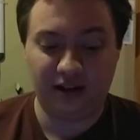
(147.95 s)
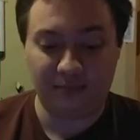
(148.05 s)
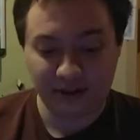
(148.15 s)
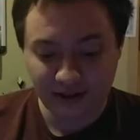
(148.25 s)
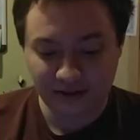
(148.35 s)
a
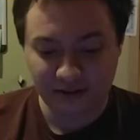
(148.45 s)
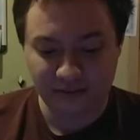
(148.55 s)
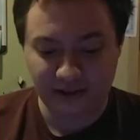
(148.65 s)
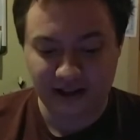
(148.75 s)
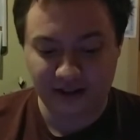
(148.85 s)

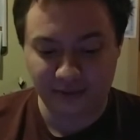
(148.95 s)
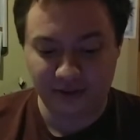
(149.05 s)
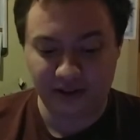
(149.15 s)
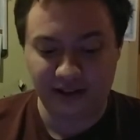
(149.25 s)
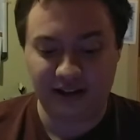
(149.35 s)
pendulum that I
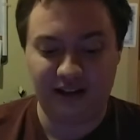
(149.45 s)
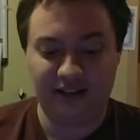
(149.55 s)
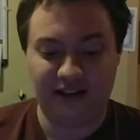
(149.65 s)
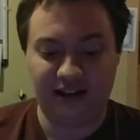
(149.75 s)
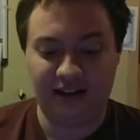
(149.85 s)
won,
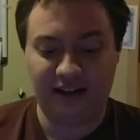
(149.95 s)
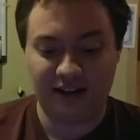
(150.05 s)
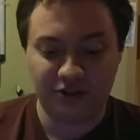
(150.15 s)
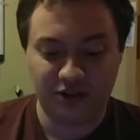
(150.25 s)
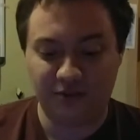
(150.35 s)
and a
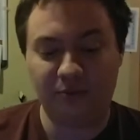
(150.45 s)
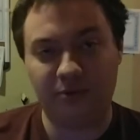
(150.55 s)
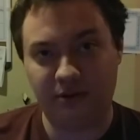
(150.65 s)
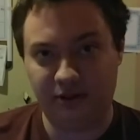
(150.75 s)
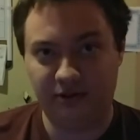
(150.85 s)
ancient
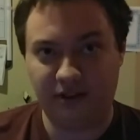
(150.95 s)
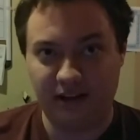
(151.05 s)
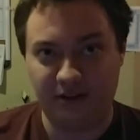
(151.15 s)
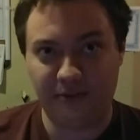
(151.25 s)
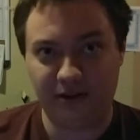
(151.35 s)
warrior
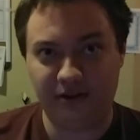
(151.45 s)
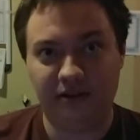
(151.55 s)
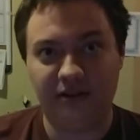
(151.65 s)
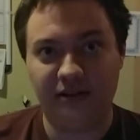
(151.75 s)
that I won.